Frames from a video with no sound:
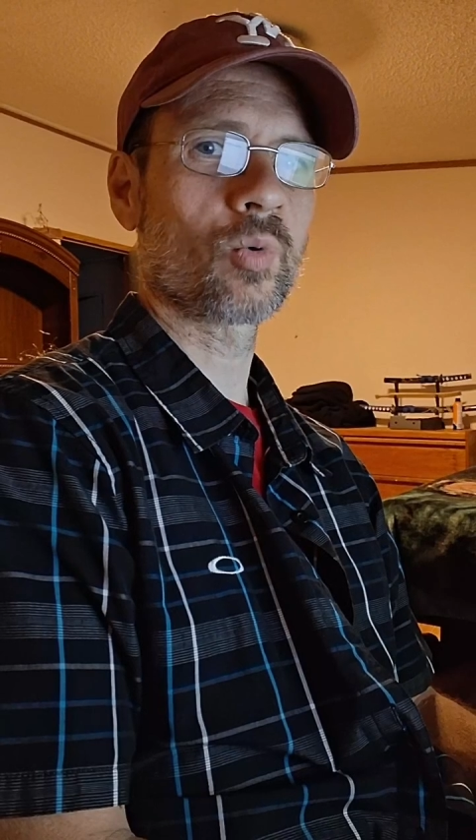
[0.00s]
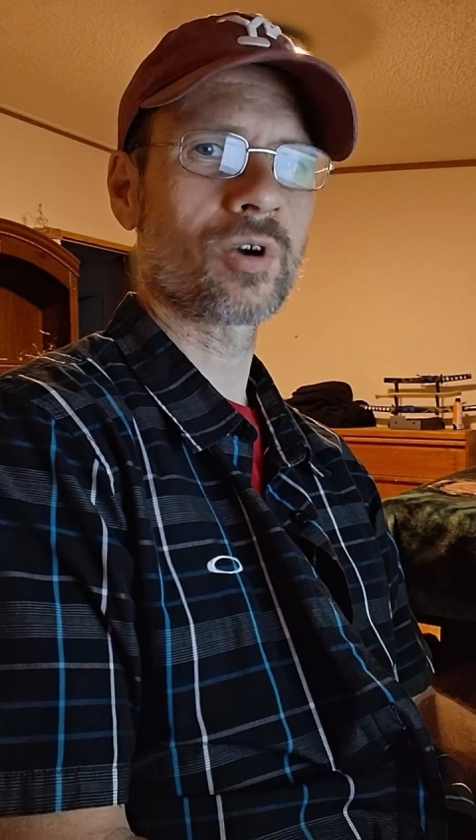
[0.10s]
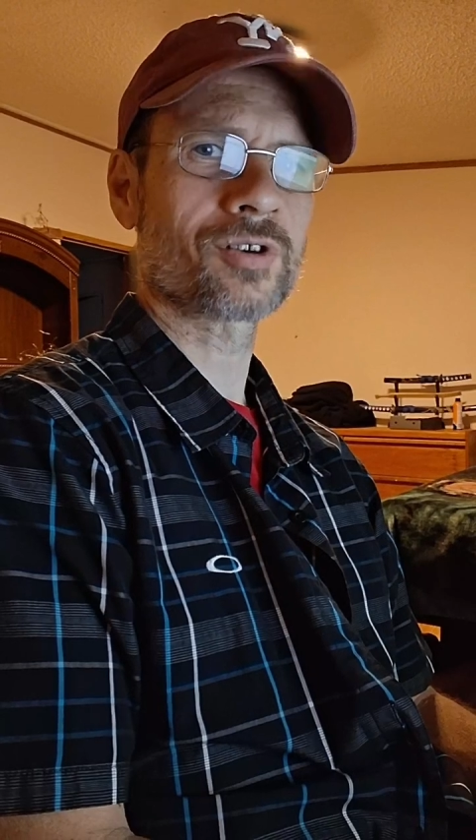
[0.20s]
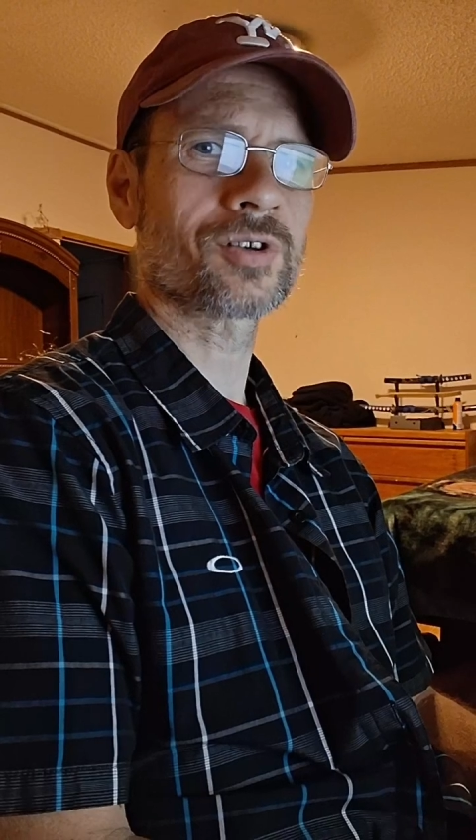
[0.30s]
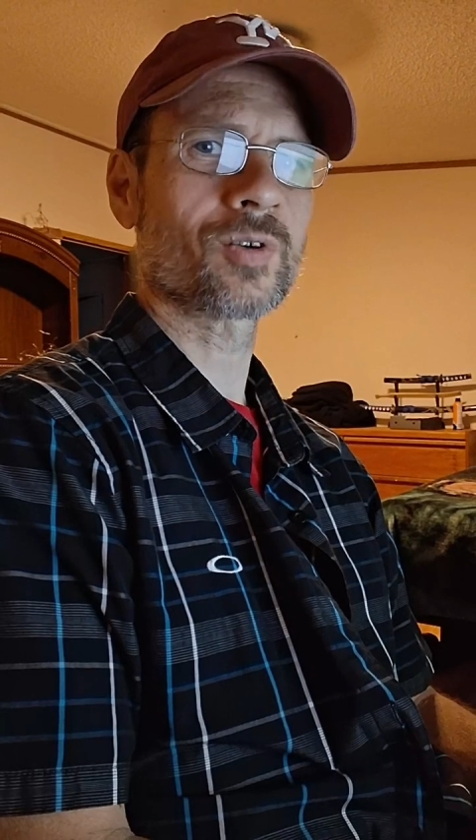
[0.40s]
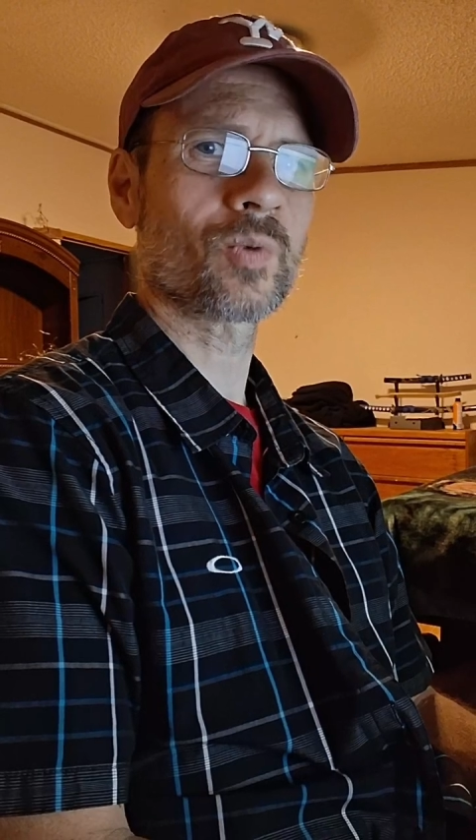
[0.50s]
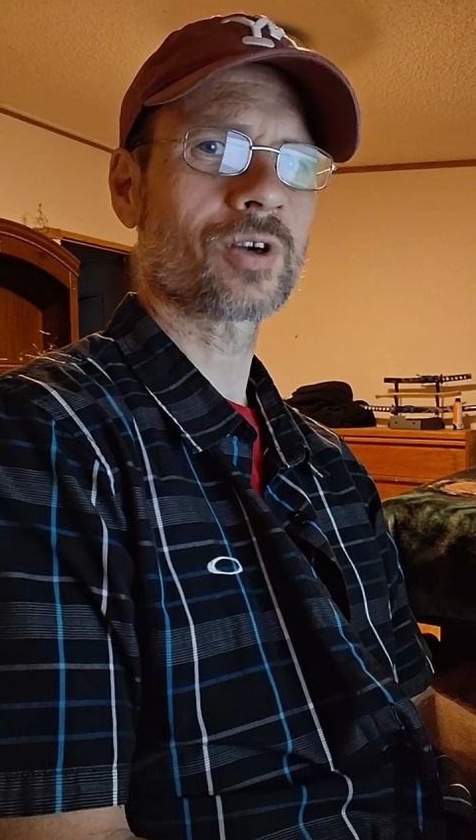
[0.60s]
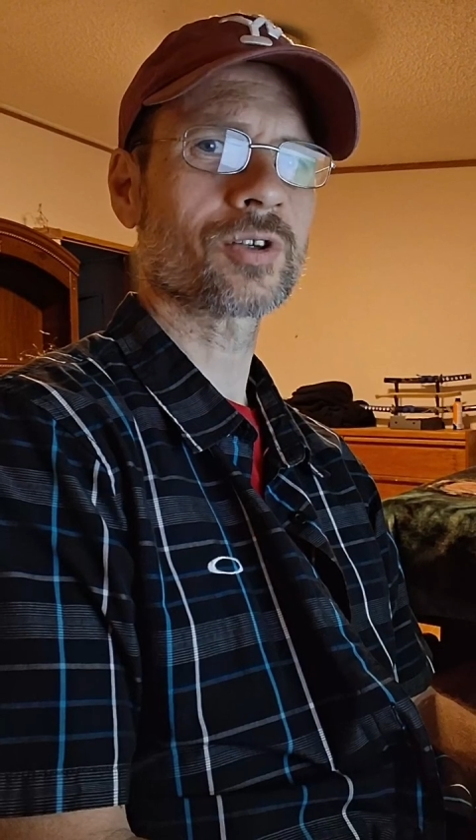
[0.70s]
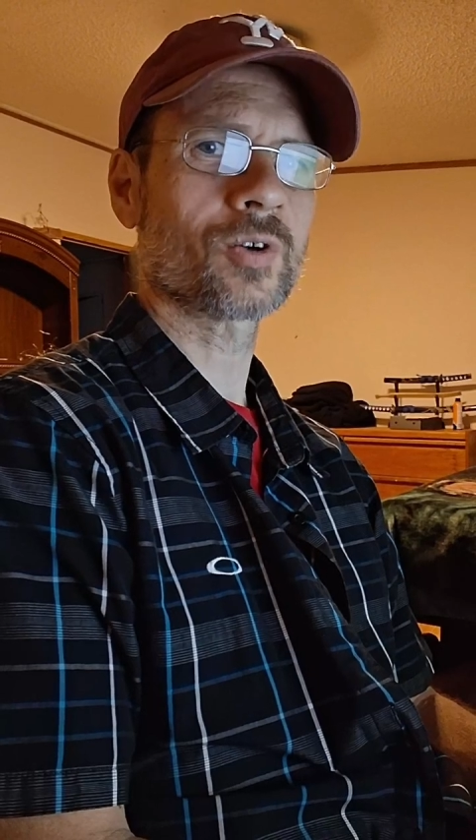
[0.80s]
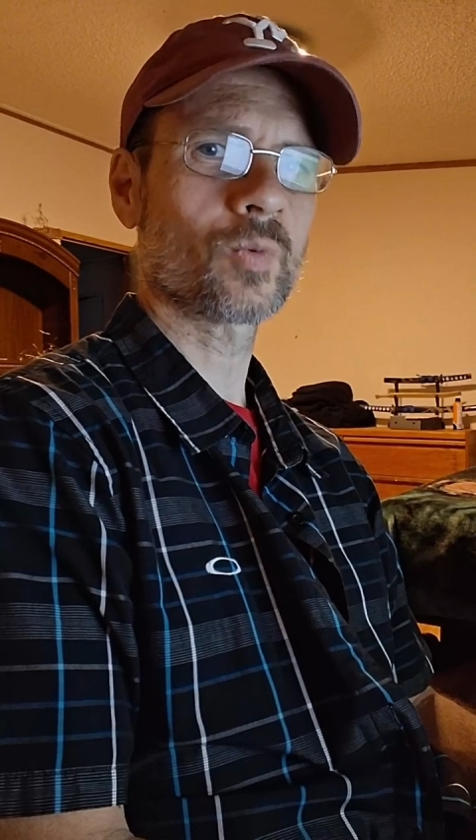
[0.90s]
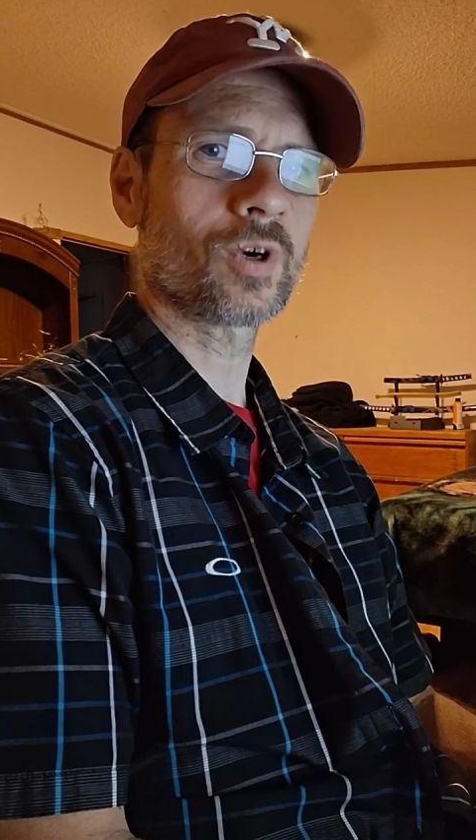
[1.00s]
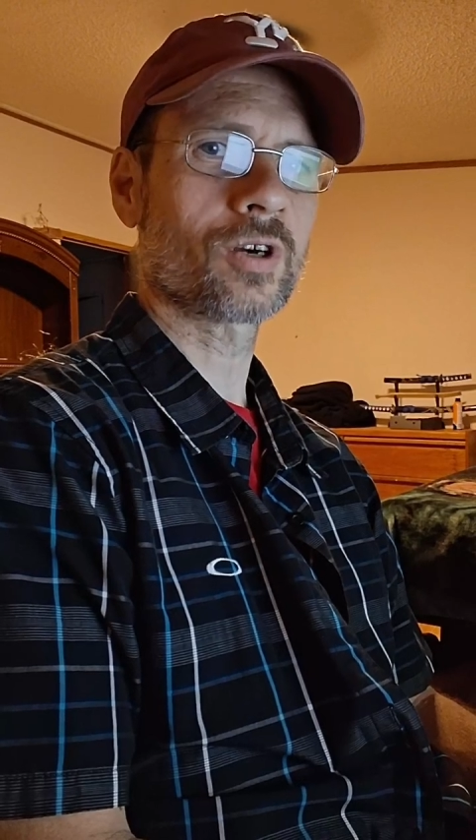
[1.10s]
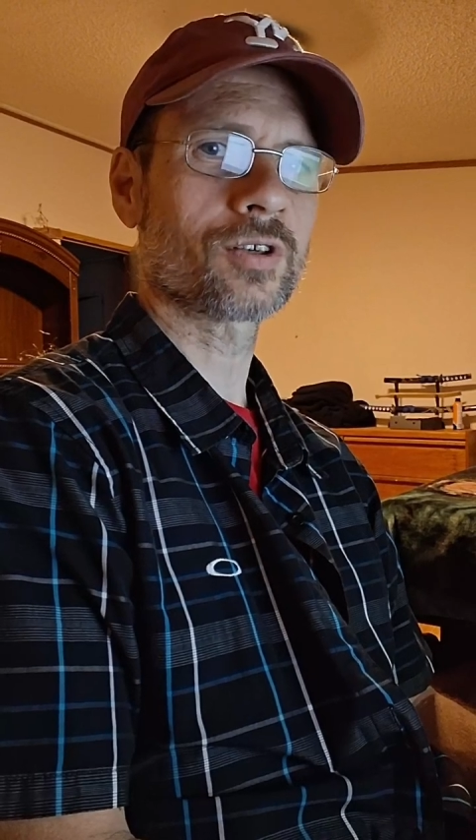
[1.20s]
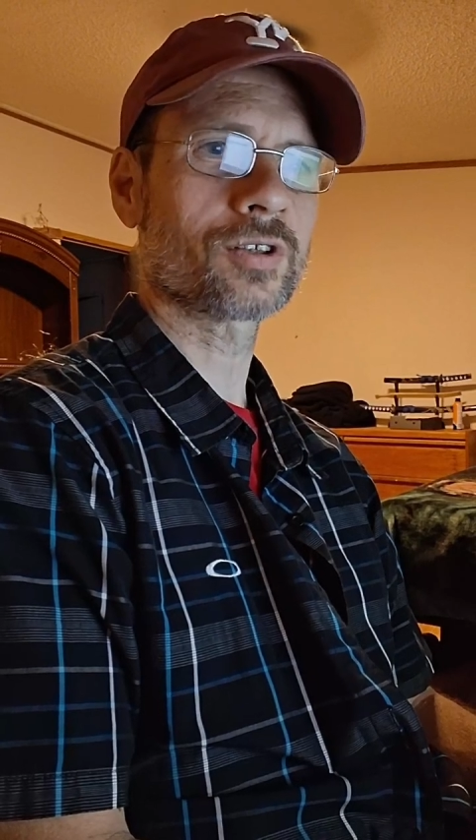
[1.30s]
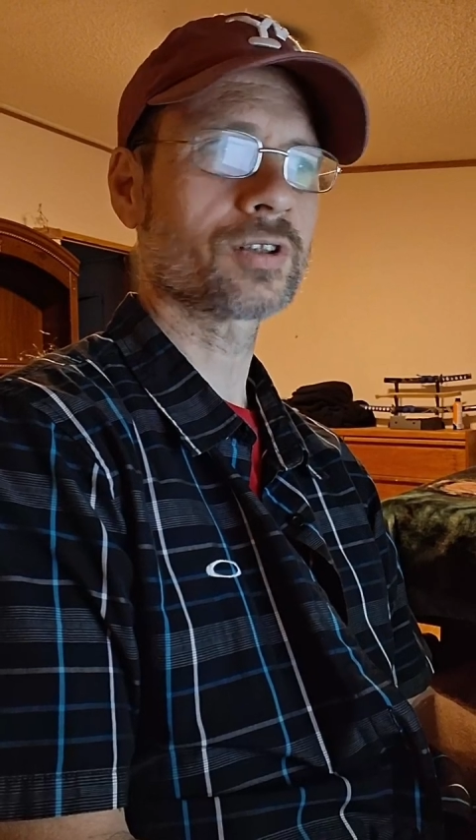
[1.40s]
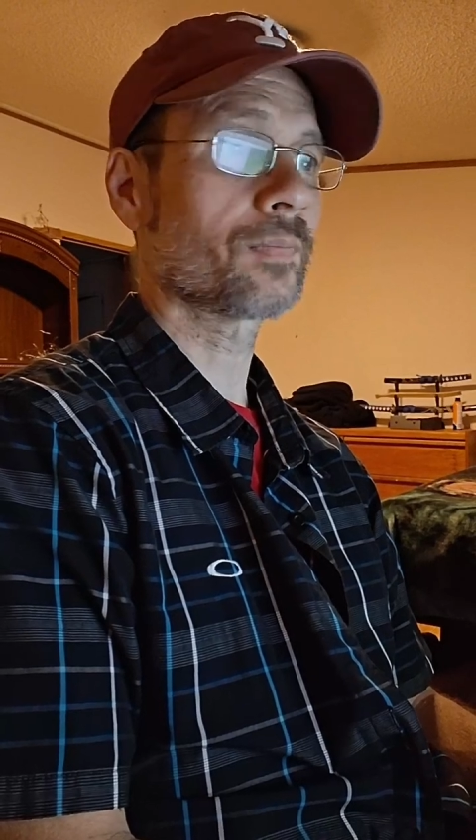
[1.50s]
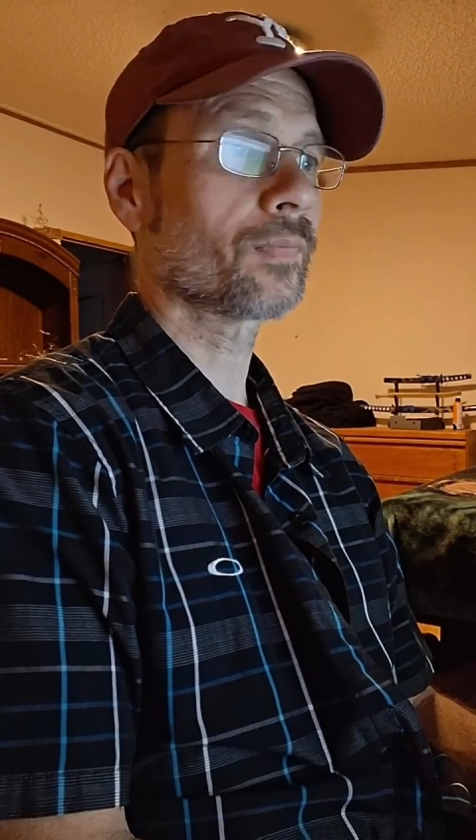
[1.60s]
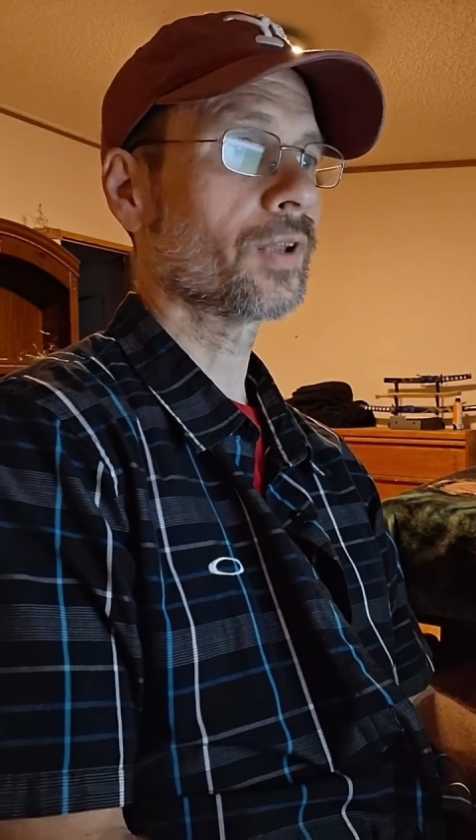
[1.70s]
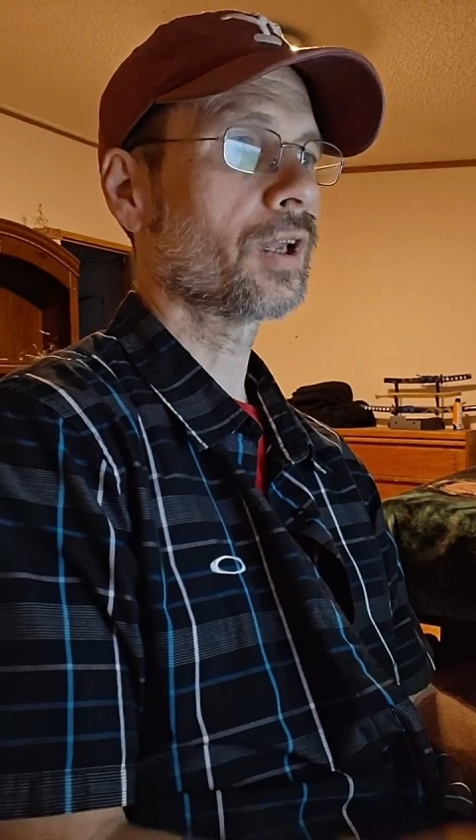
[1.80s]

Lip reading: worse and worse and worse.